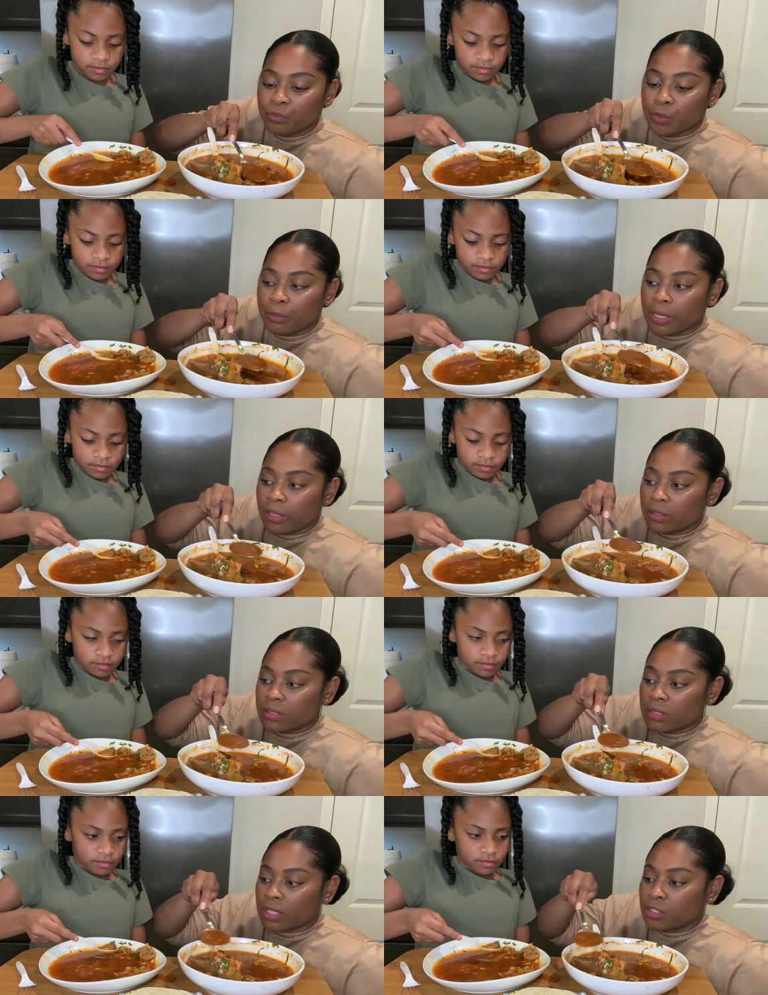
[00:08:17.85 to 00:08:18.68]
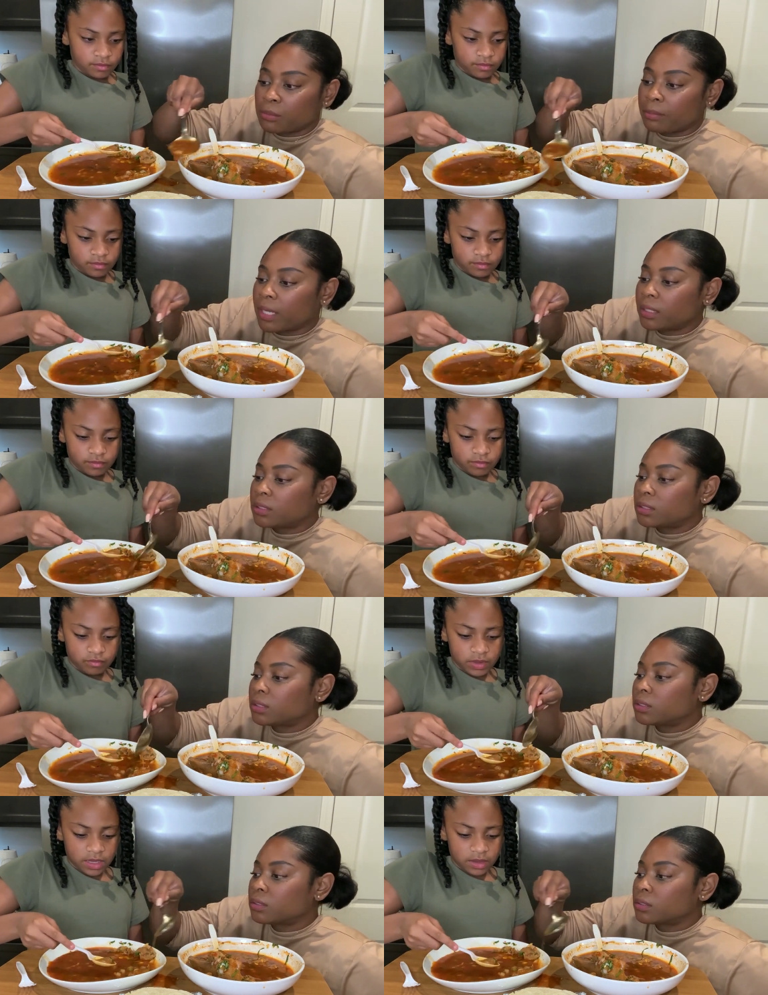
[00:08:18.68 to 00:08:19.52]
Speaker 1: We're making such a mess.
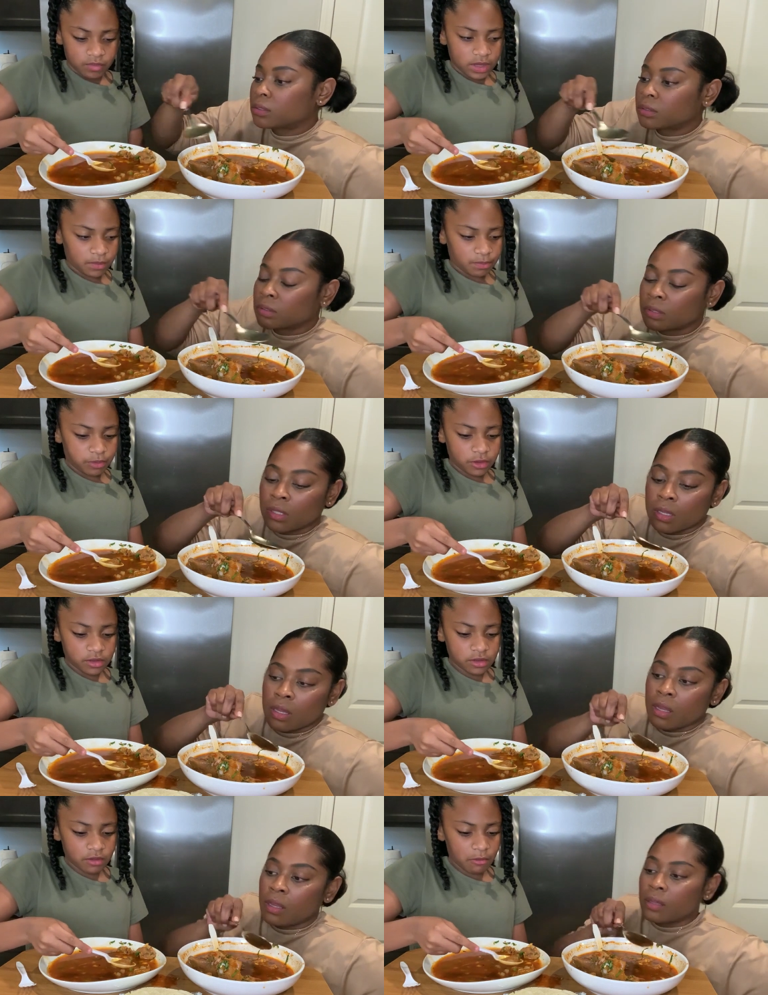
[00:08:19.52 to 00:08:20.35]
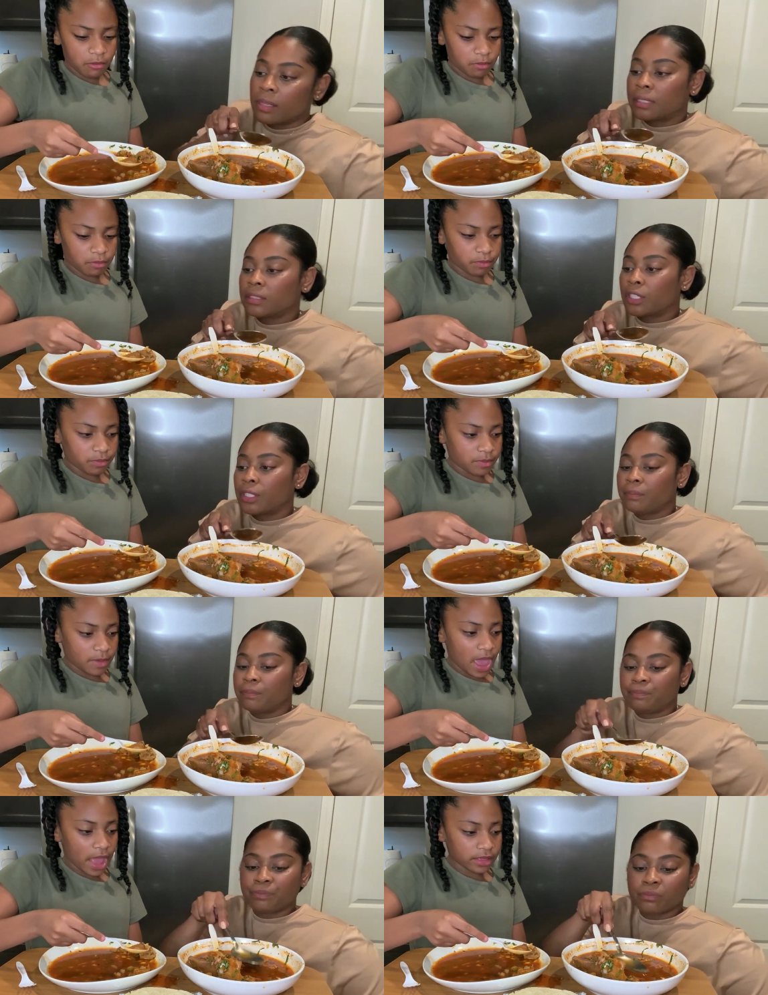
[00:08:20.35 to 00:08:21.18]
Wait, wait, put some. That's good.
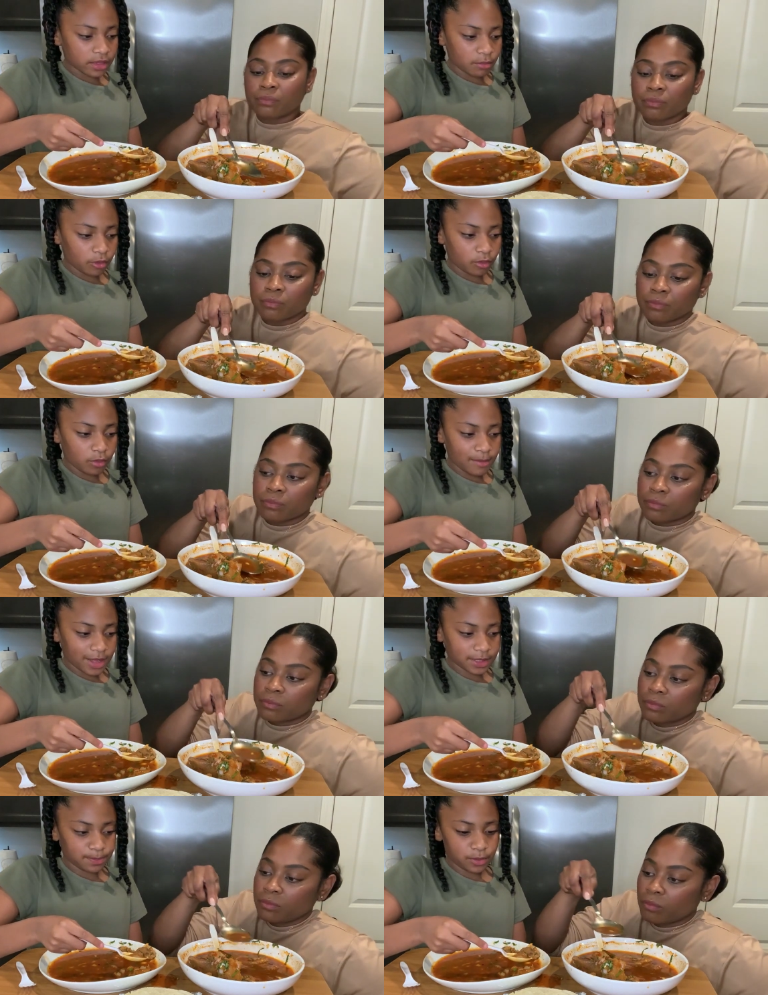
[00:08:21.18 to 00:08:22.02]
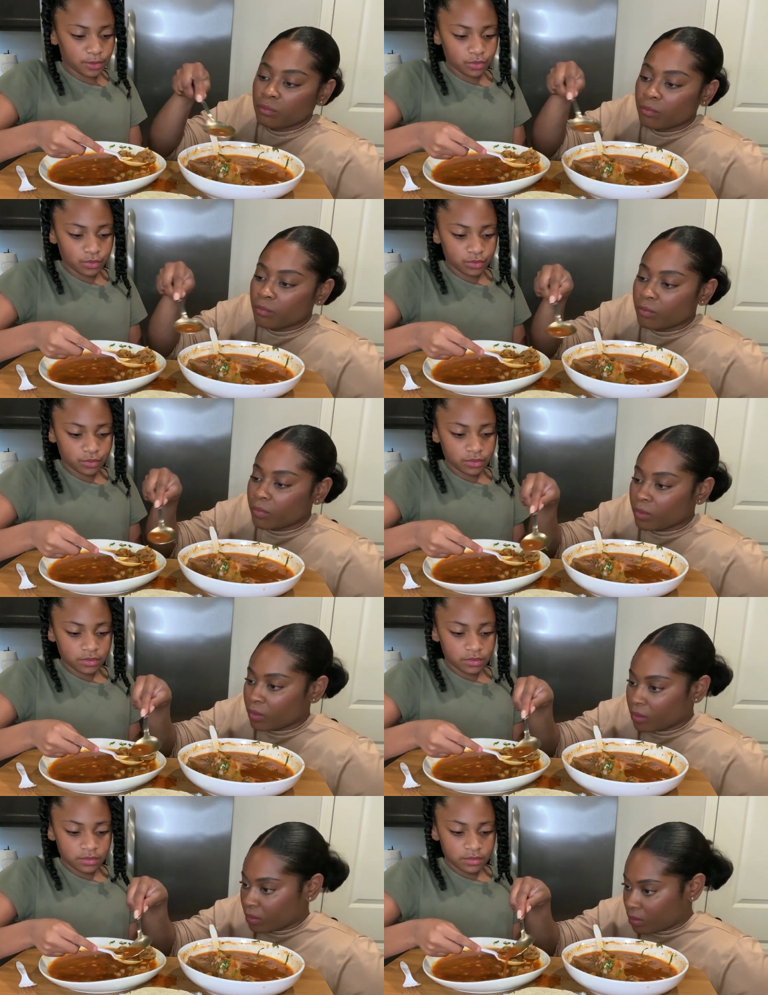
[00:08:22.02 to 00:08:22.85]
Add some in my spoon.
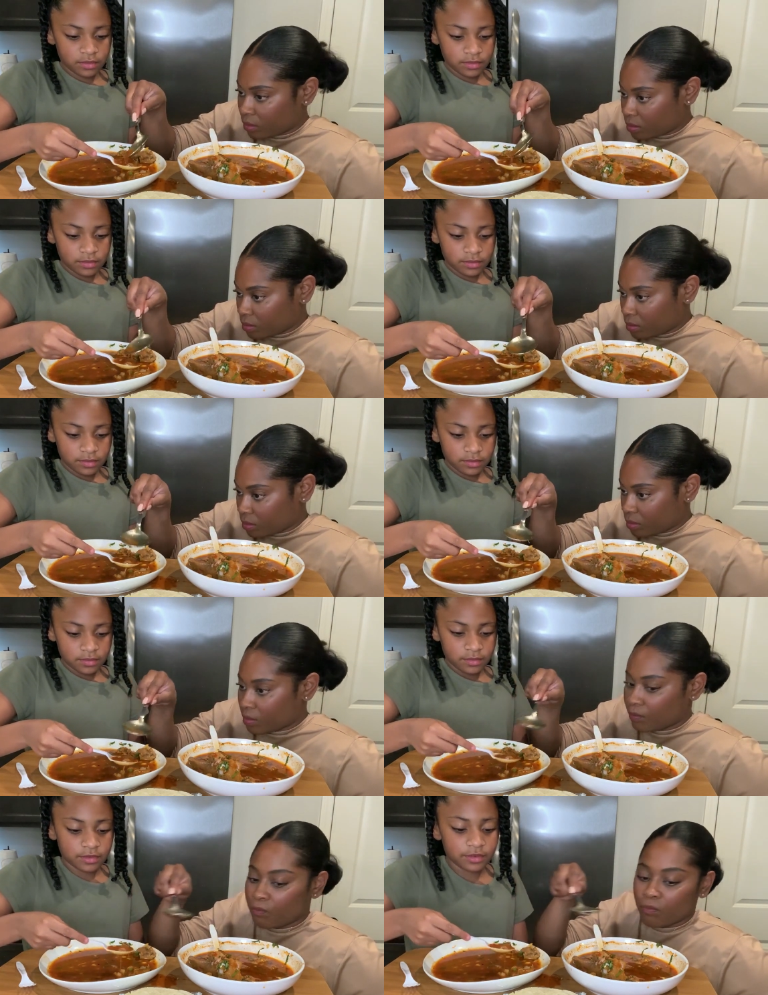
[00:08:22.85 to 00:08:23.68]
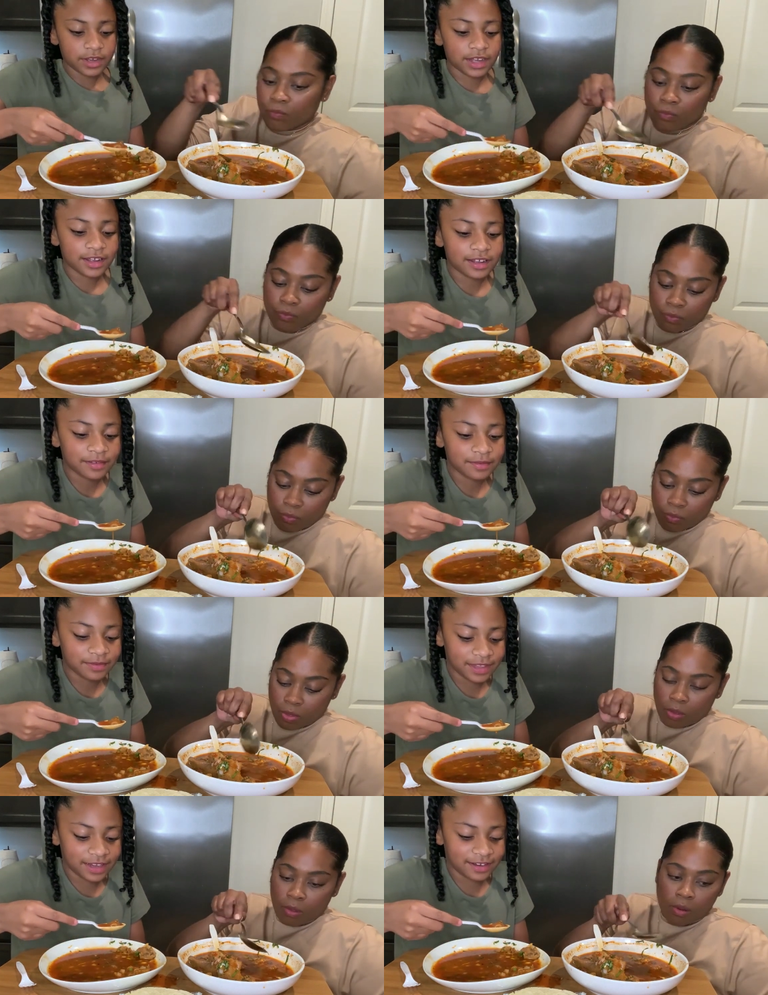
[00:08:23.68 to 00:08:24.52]
Okay,
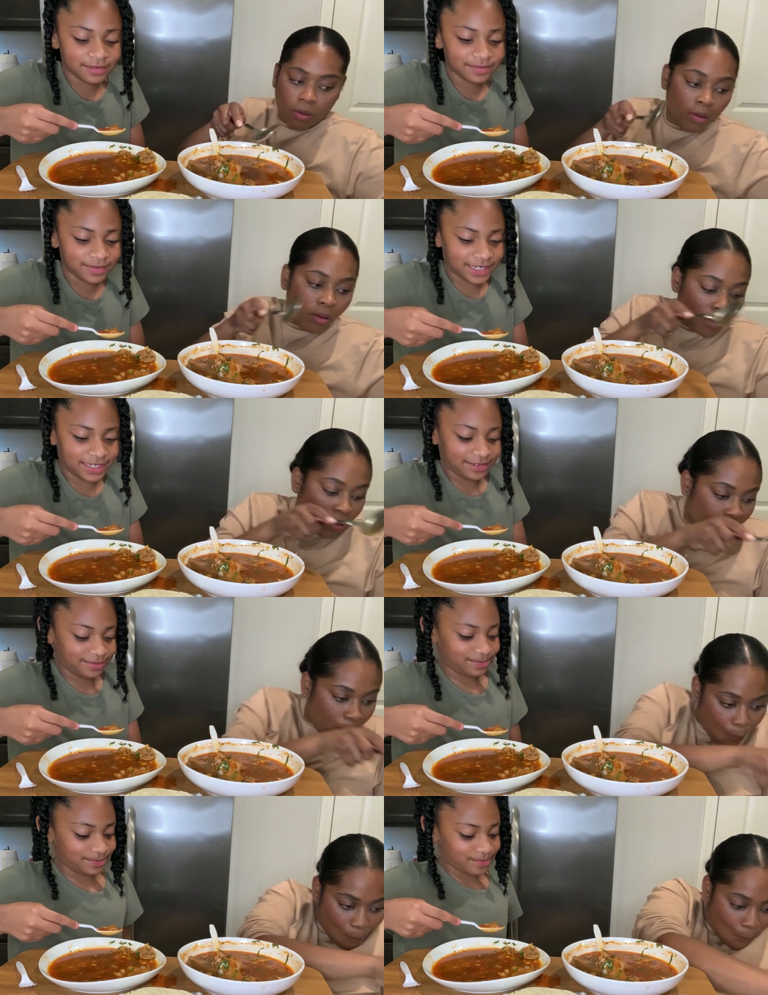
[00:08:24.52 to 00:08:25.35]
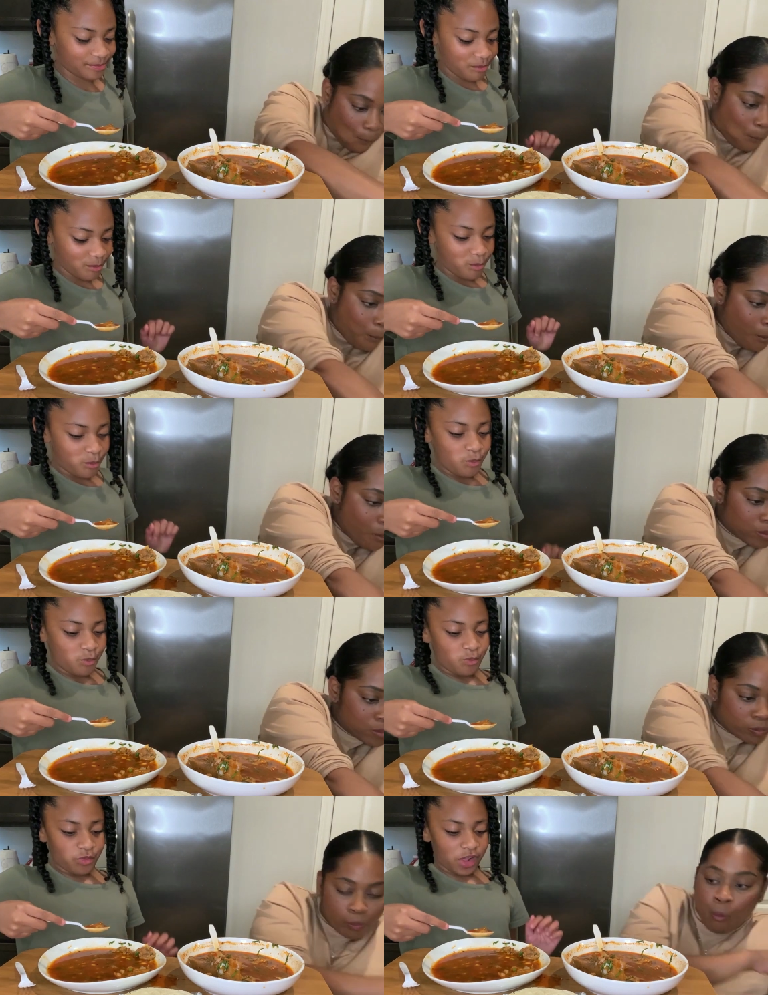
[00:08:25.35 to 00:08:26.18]
there. Yeah.
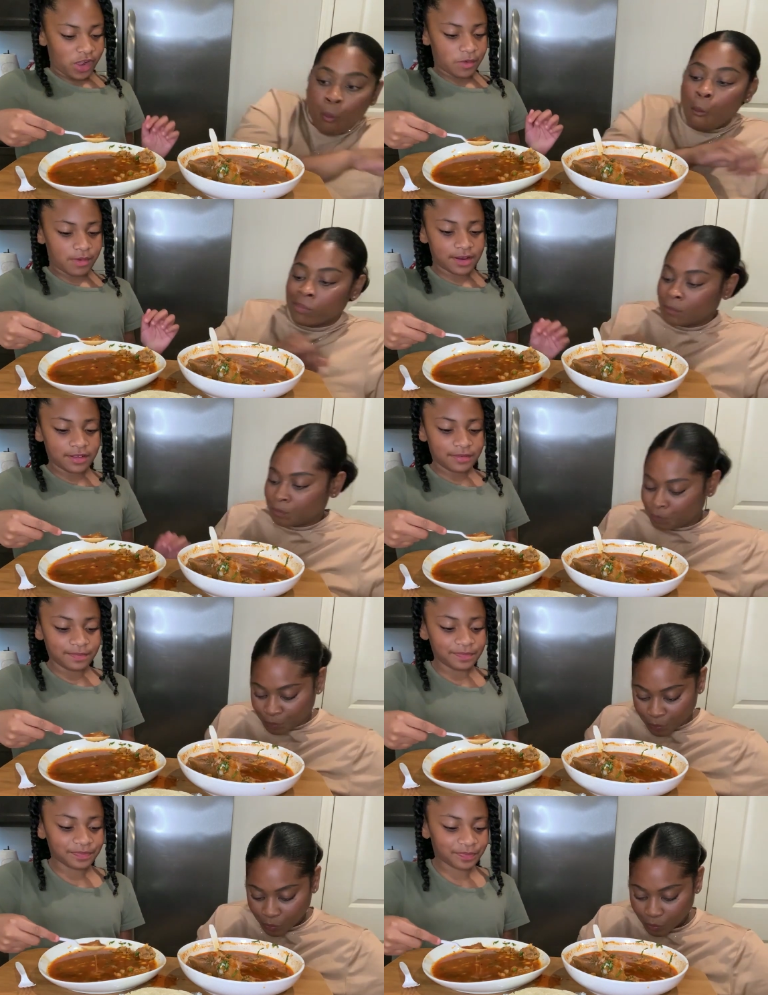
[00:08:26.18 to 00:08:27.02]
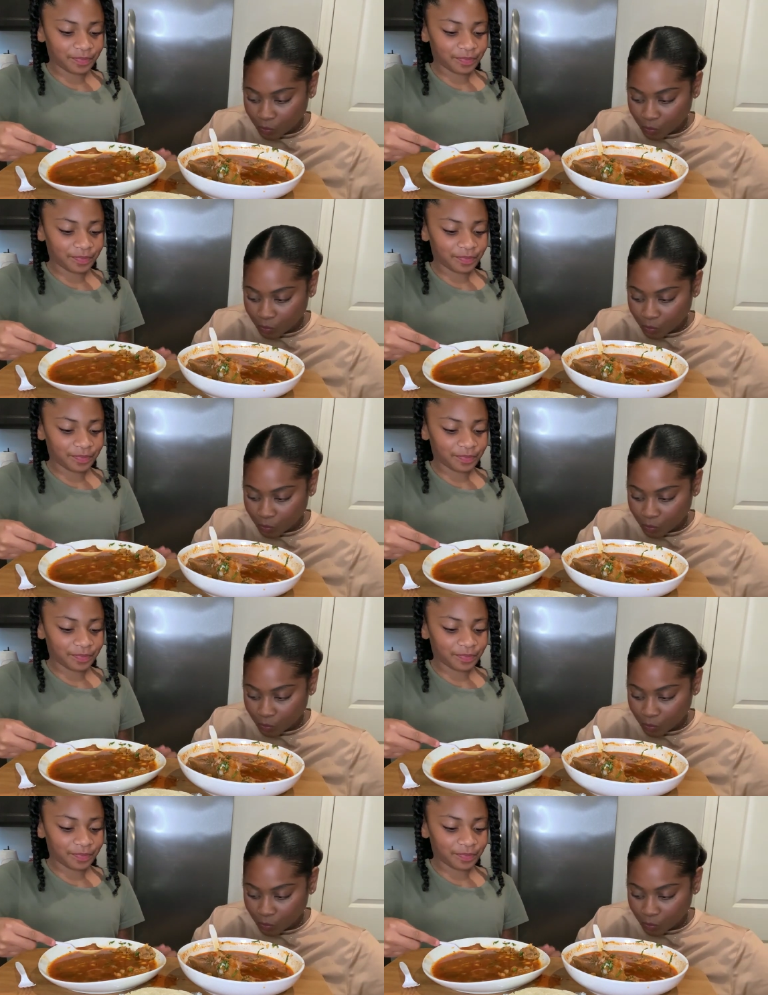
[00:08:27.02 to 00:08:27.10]
Mm -hmm.